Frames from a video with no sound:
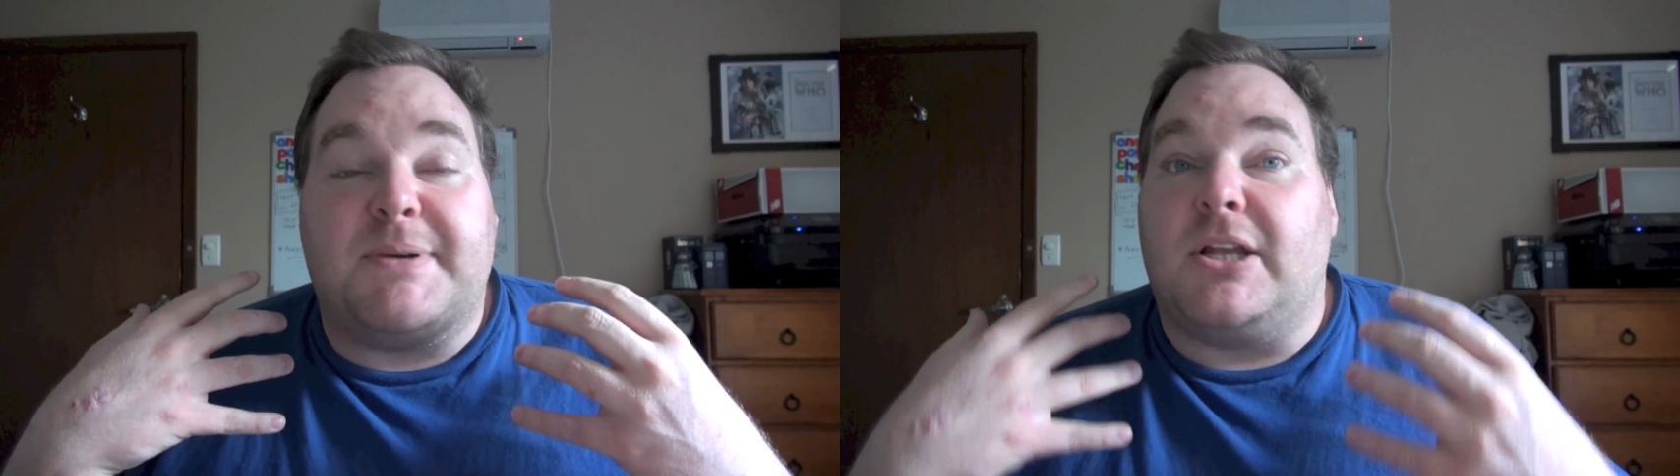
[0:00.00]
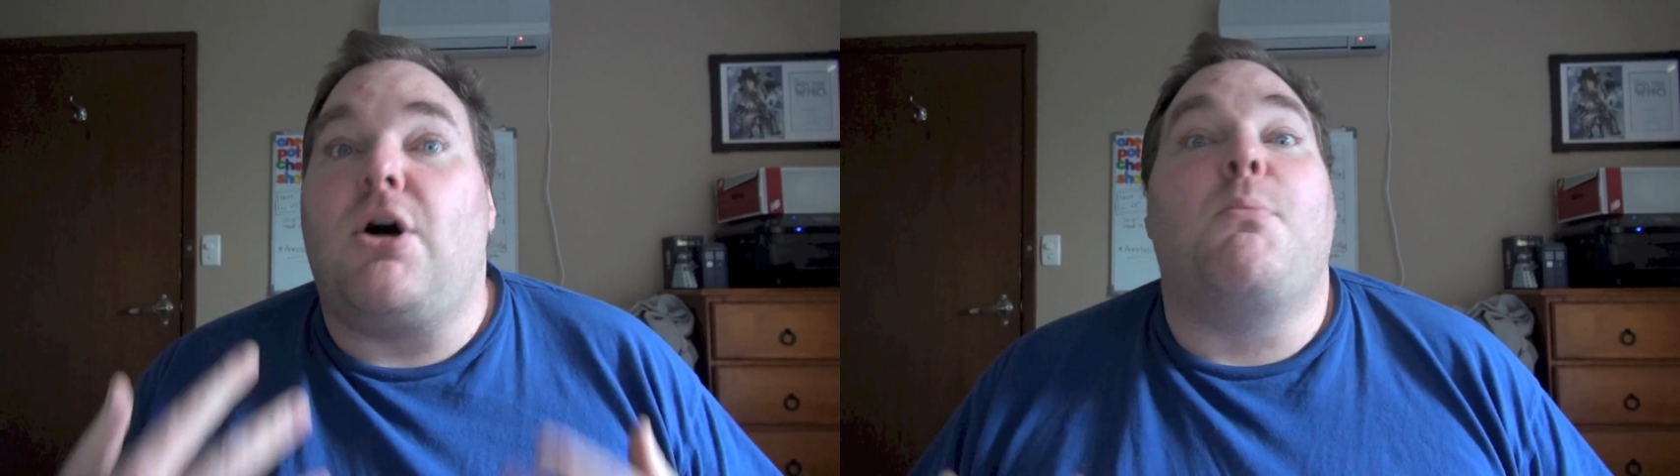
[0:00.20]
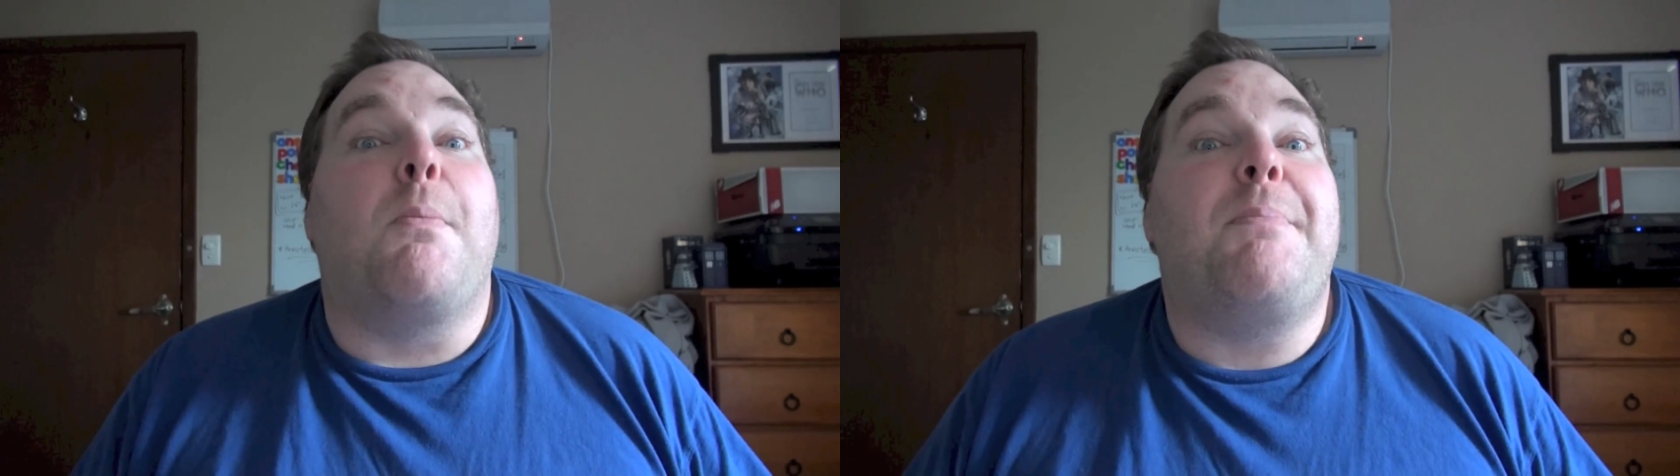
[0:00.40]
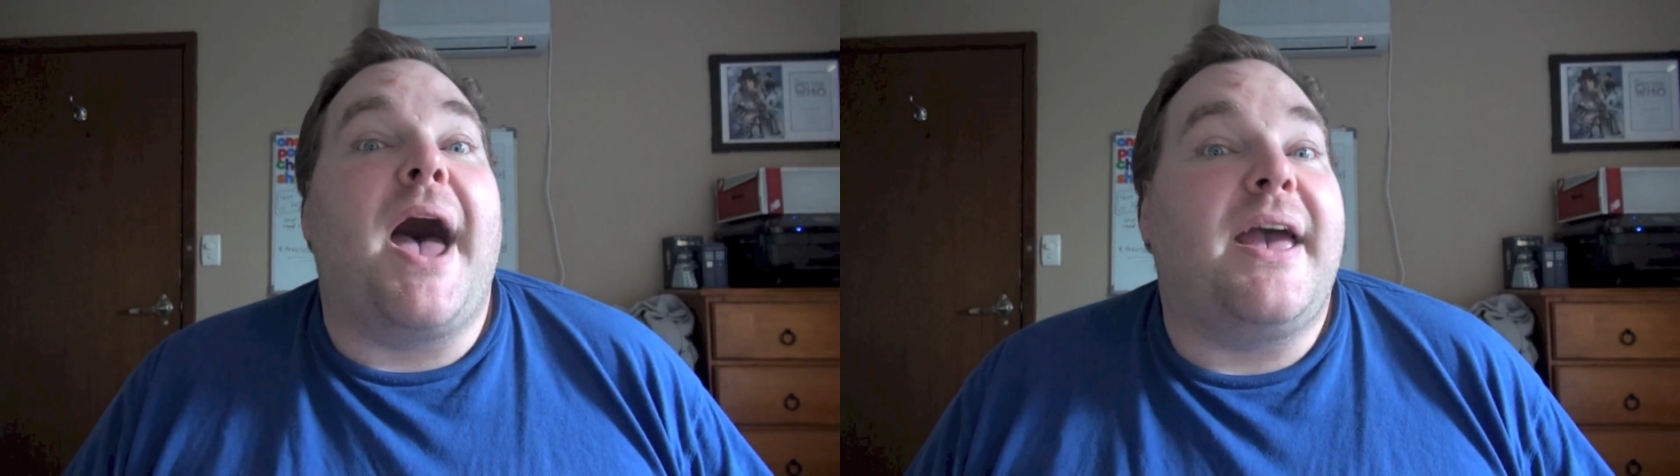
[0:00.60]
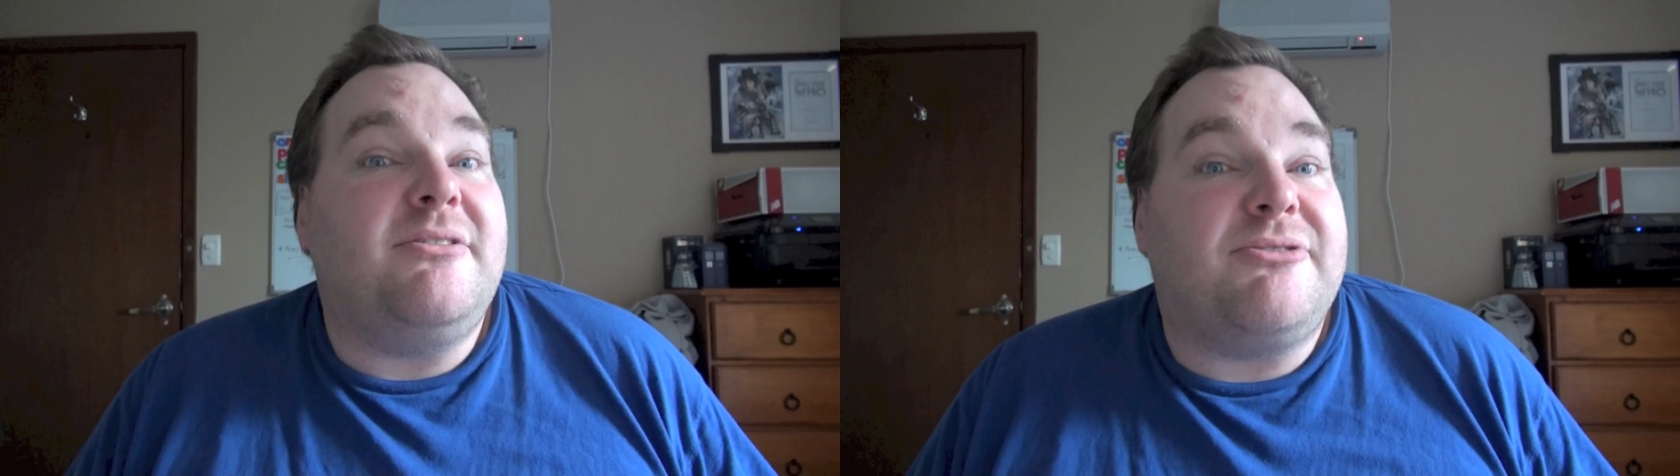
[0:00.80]
lot more
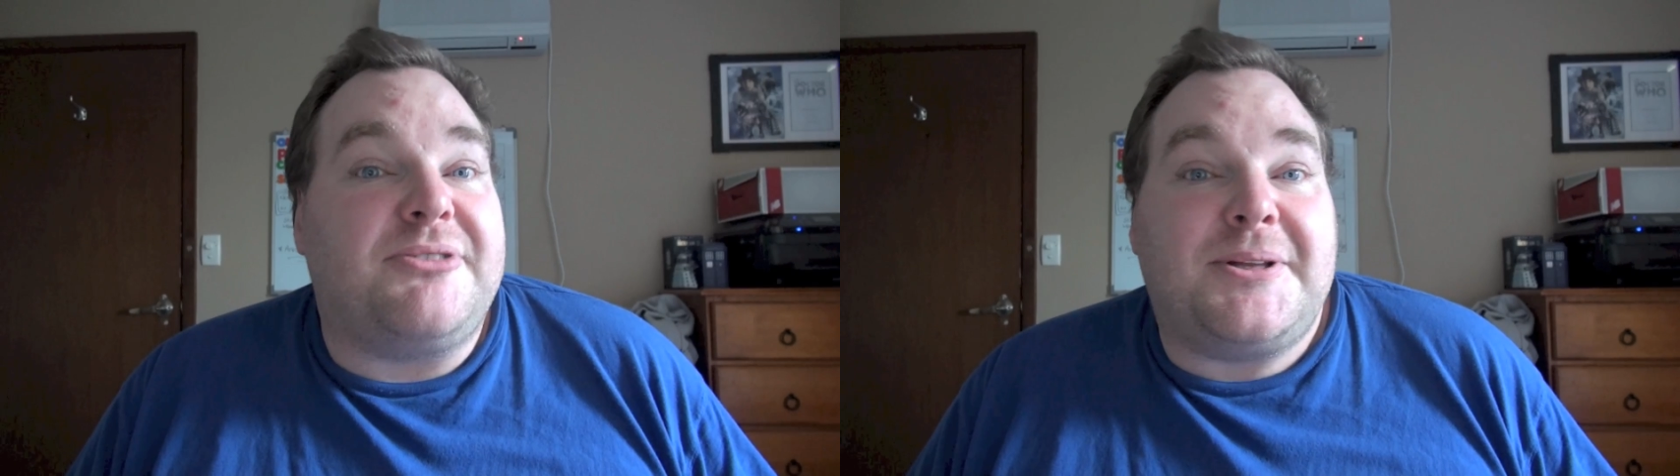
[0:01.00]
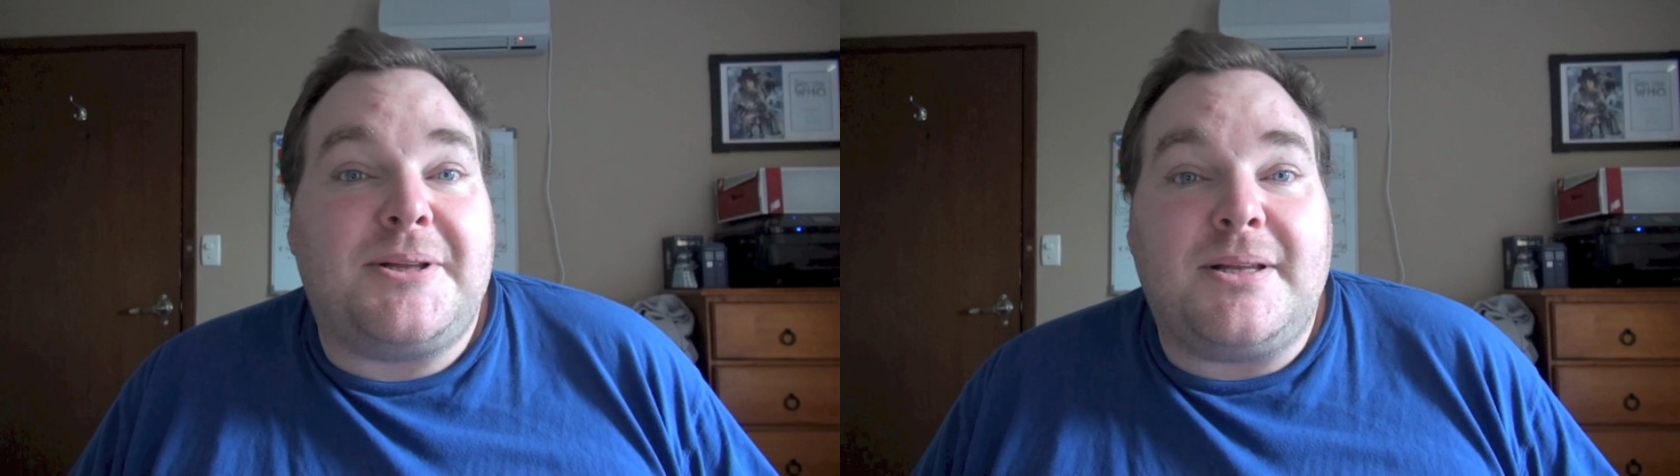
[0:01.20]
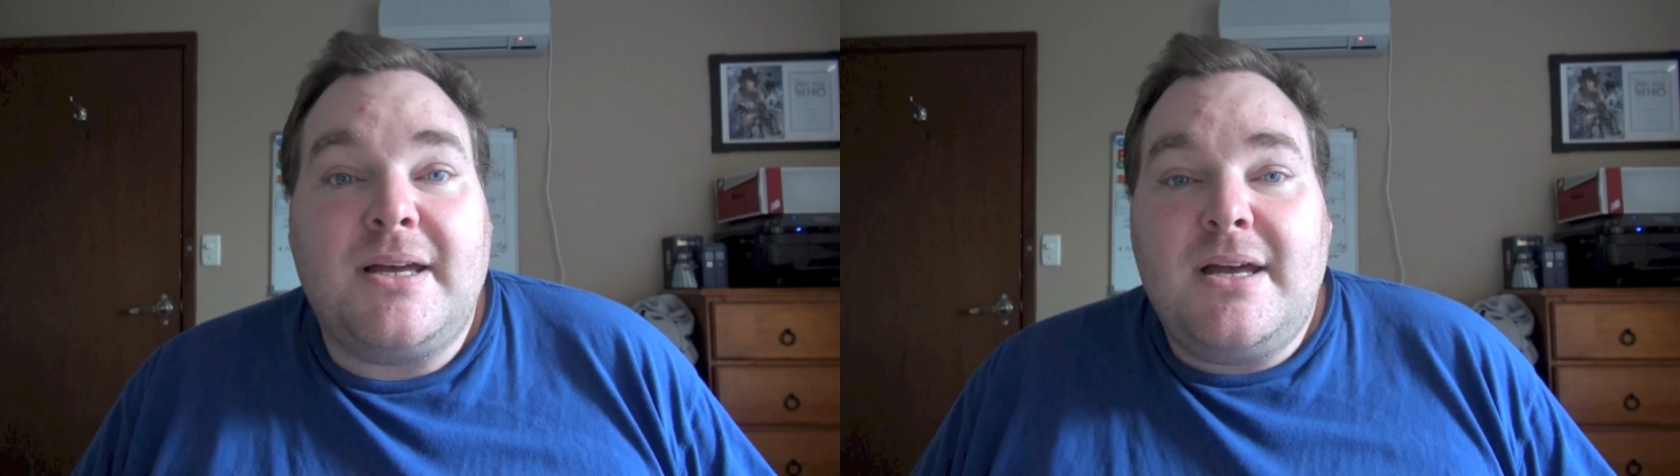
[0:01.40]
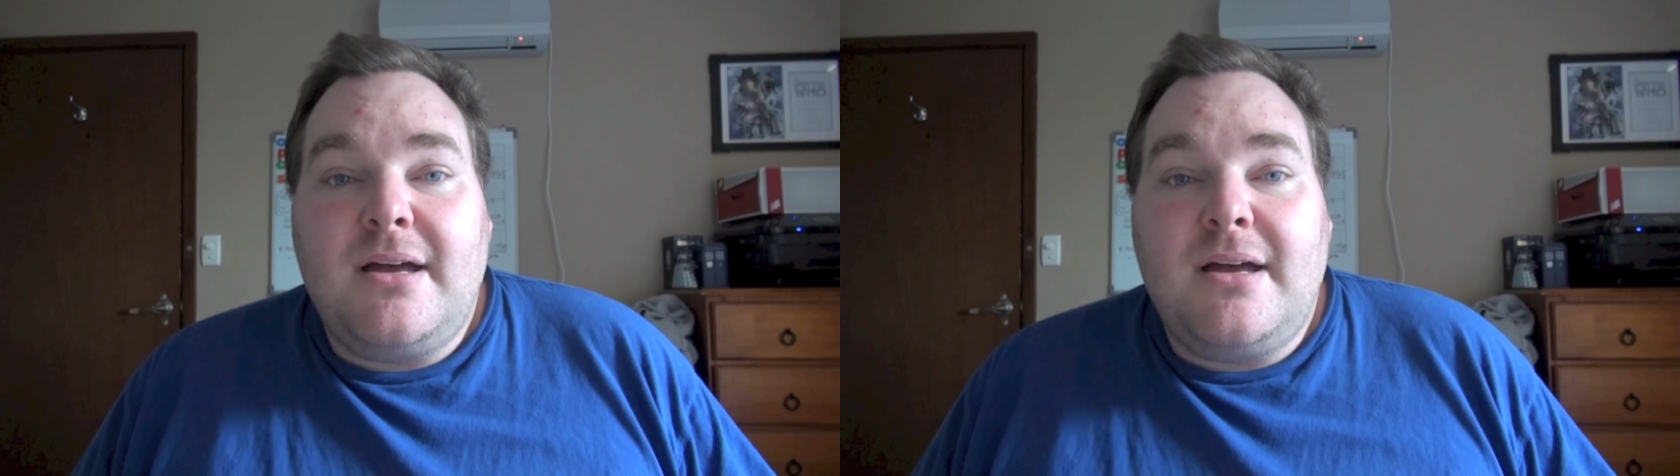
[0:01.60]
painful,